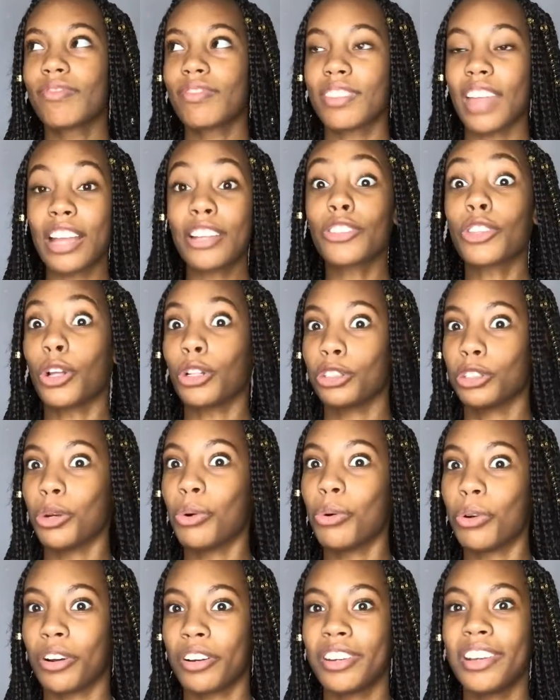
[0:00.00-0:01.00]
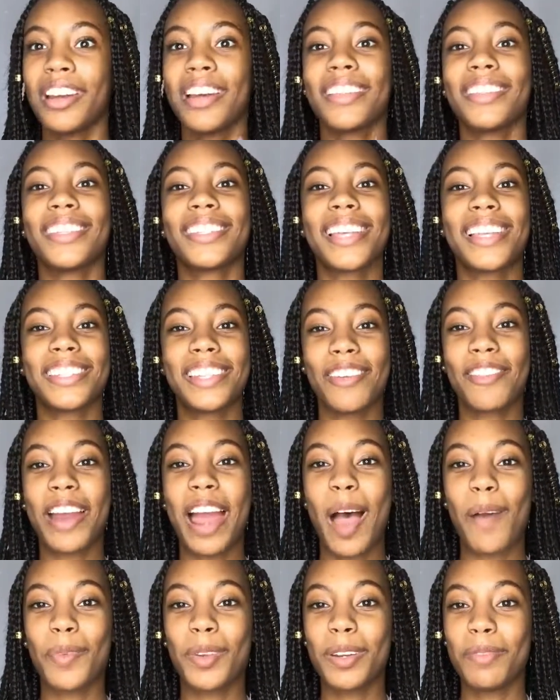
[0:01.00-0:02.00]
thank the Lord, this has never
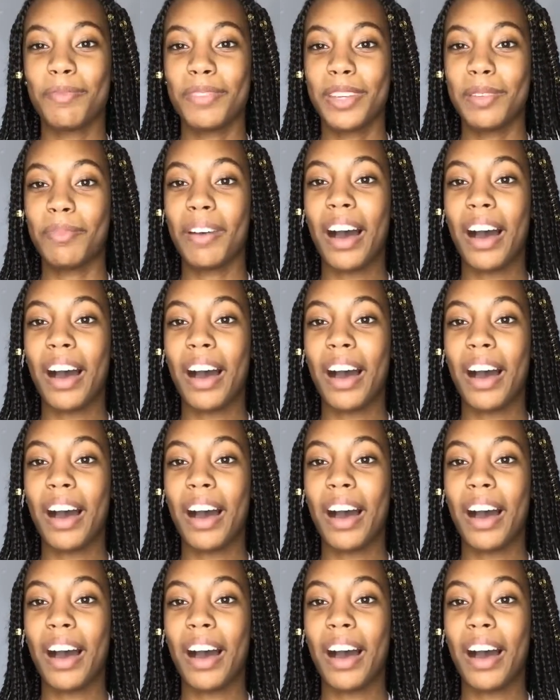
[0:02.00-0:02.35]
happened to me,